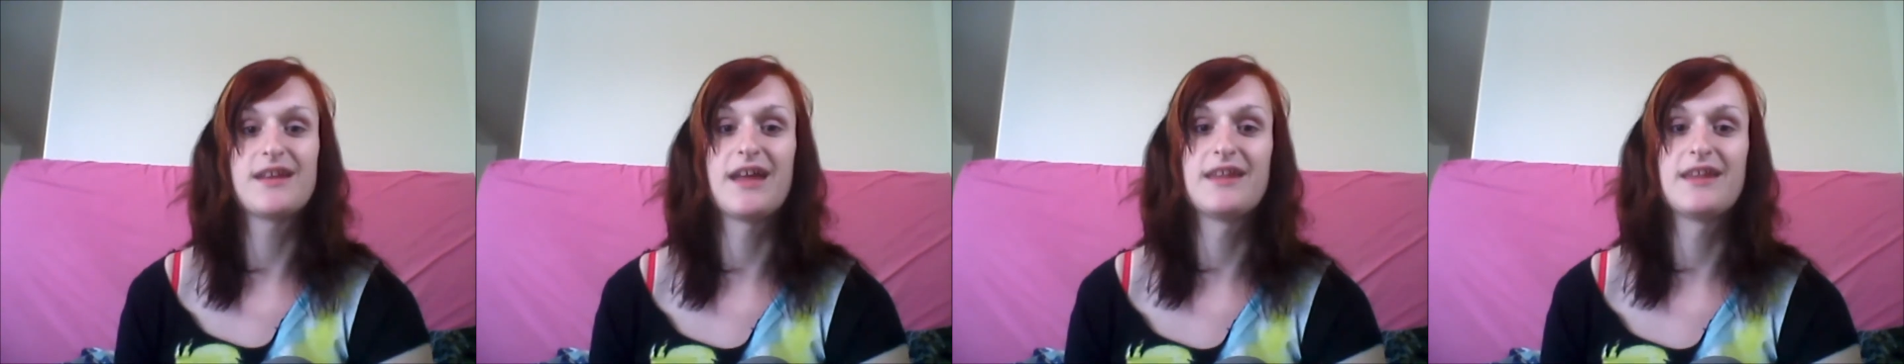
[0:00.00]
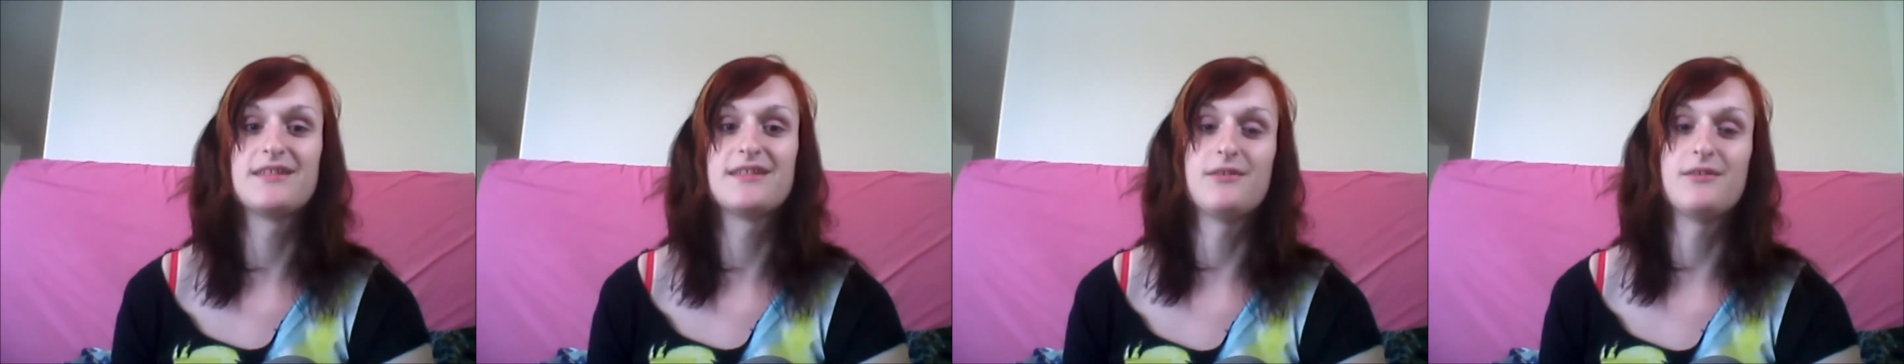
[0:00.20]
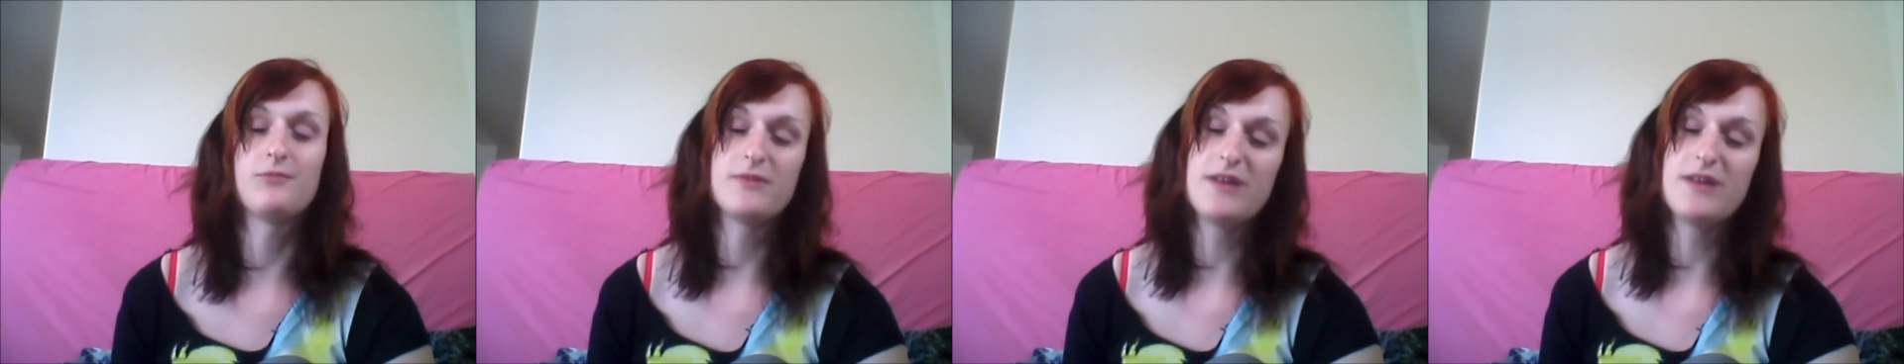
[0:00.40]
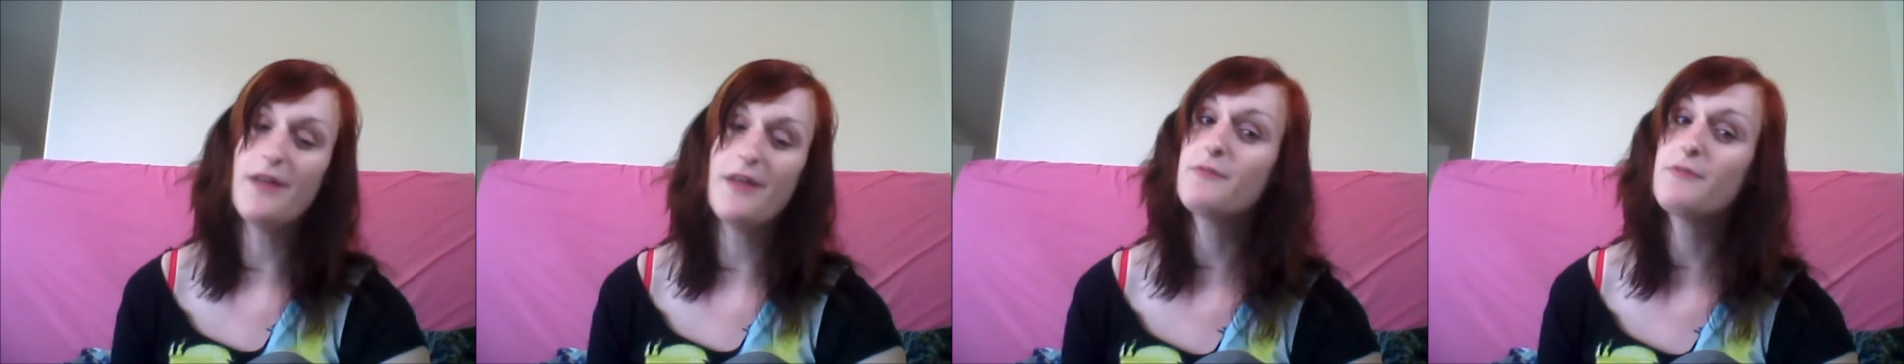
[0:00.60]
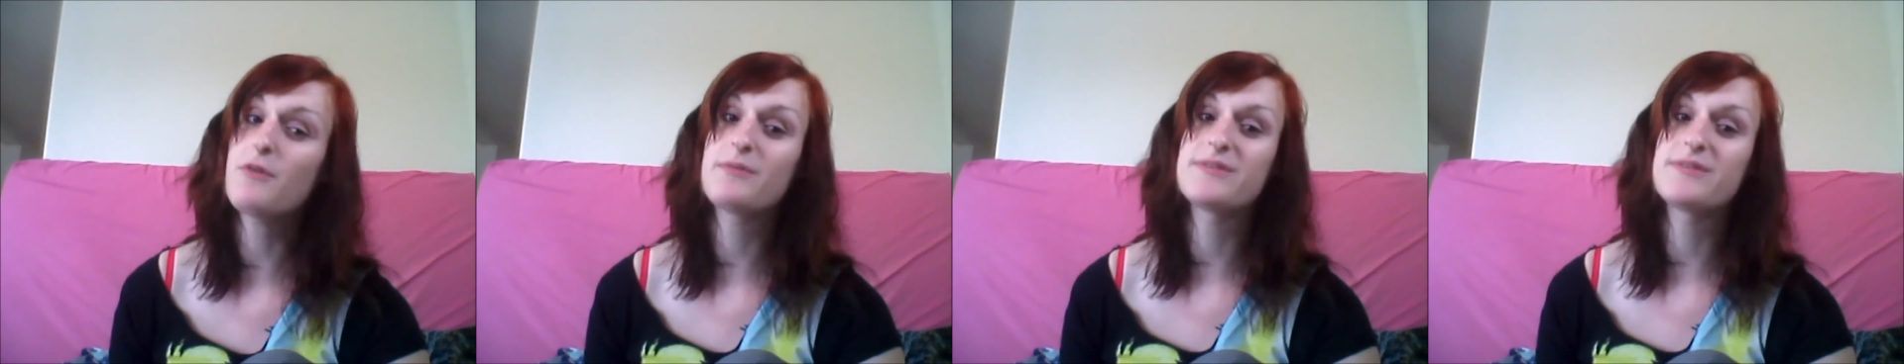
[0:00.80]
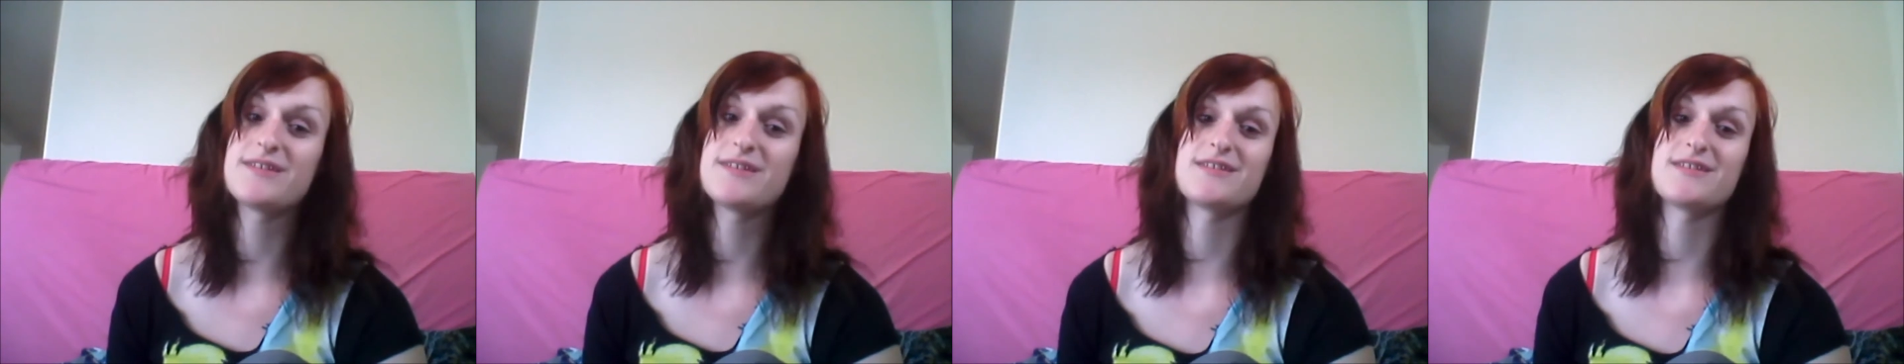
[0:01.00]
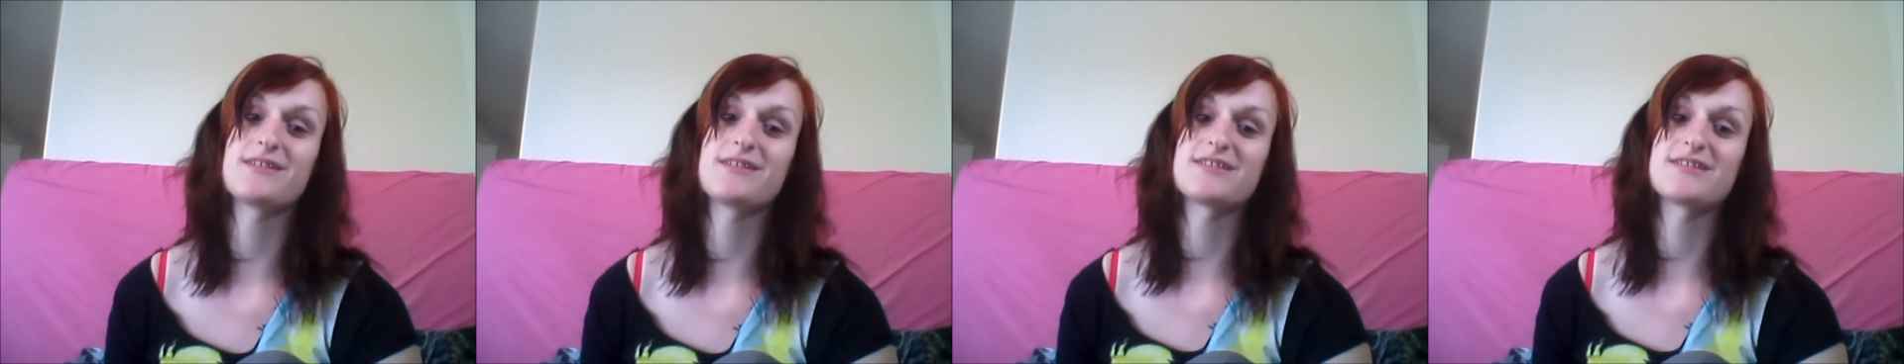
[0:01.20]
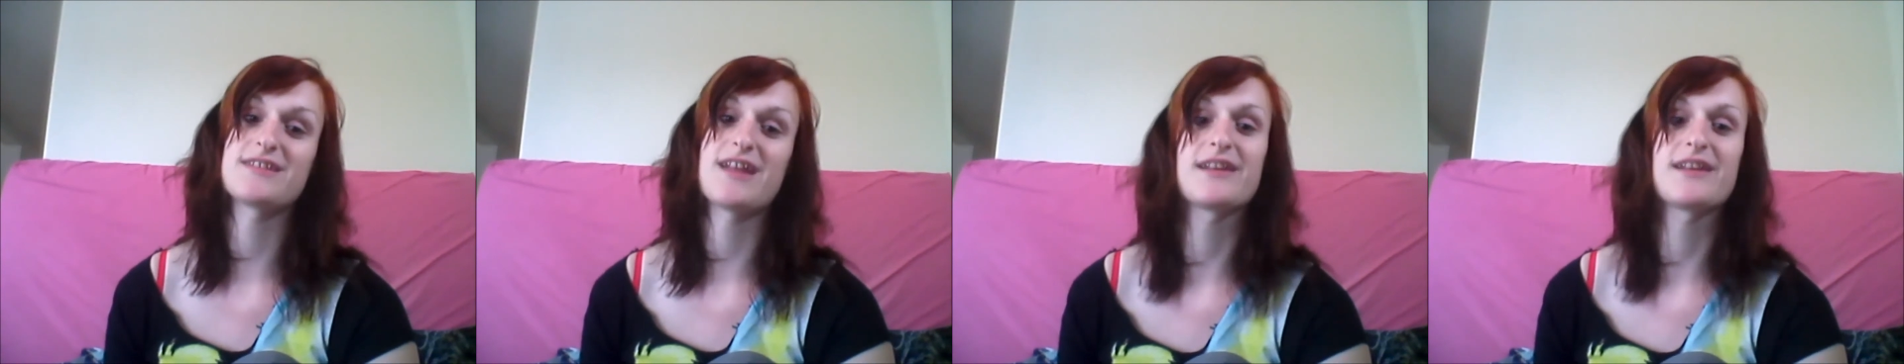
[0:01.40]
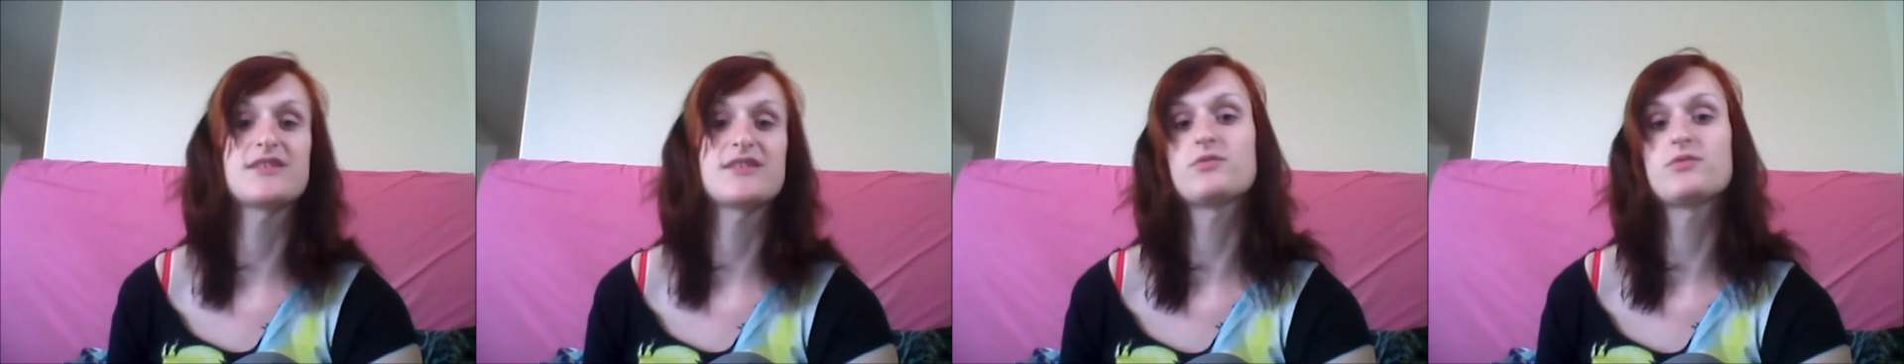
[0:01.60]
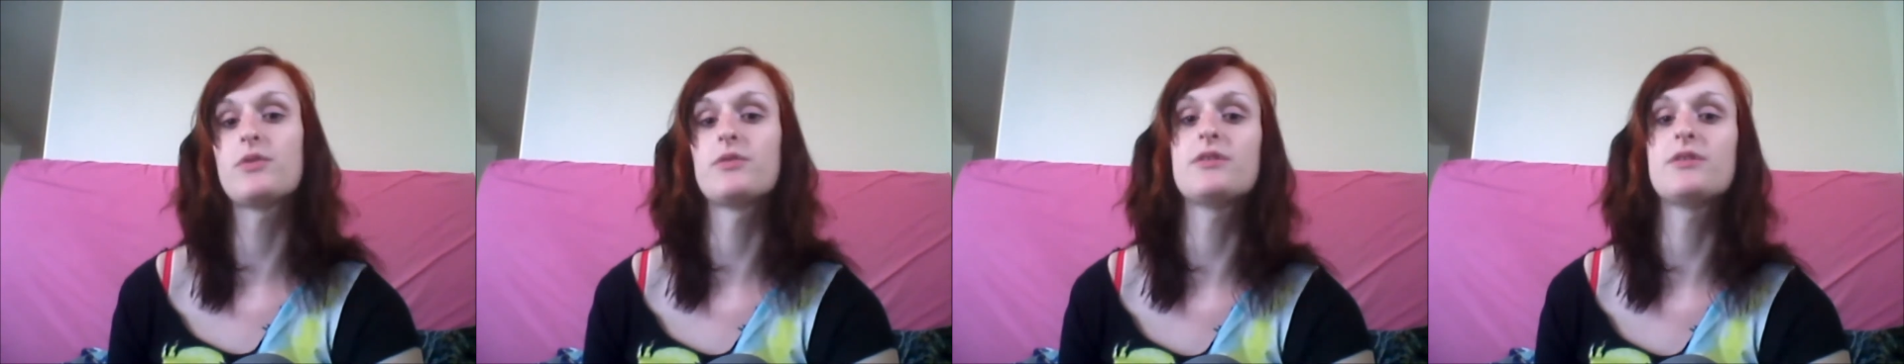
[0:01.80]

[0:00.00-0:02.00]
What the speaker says: the status quo,